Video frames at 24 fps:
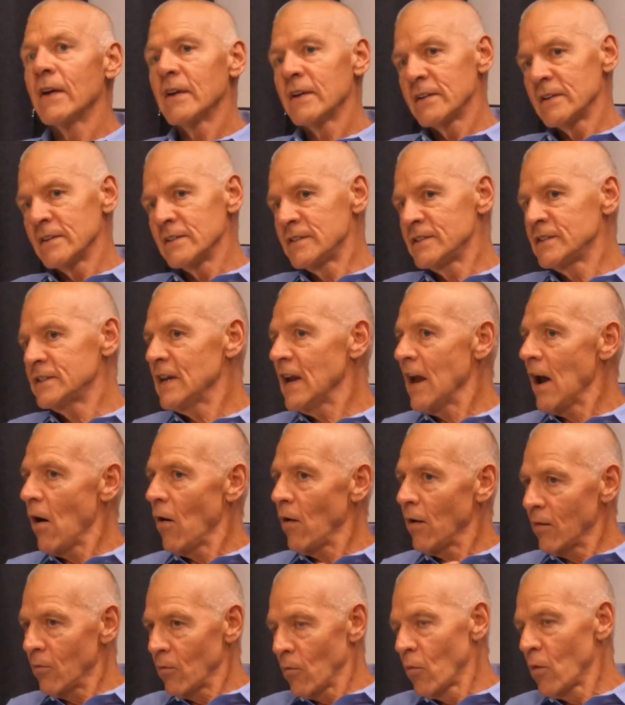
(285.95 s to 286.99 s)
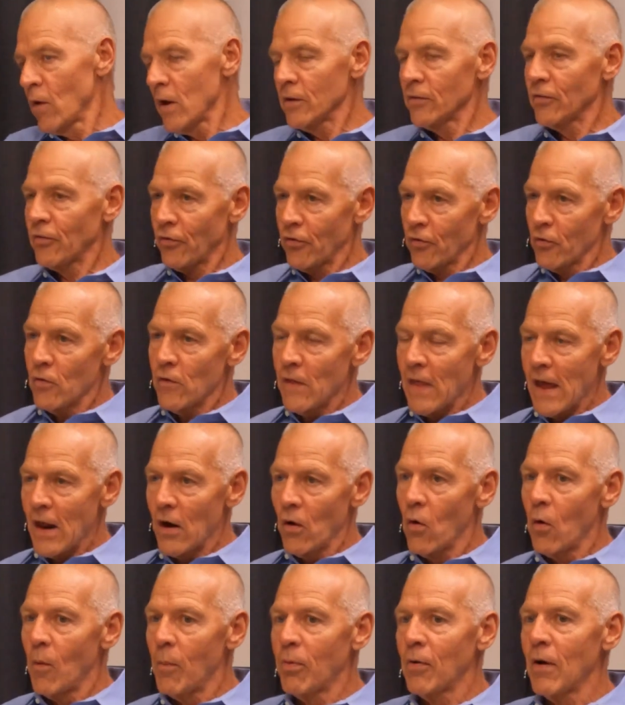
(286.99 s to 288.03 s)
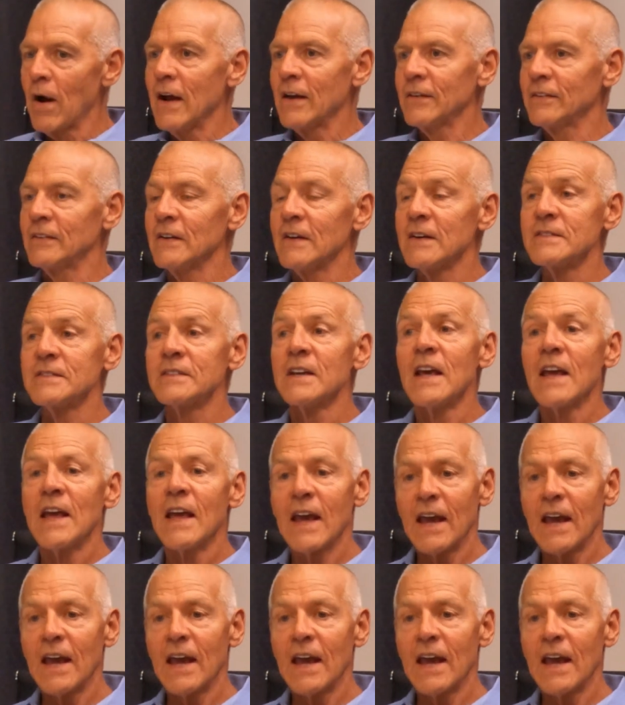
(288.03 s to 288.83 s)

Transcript: and see how it runs through that whole process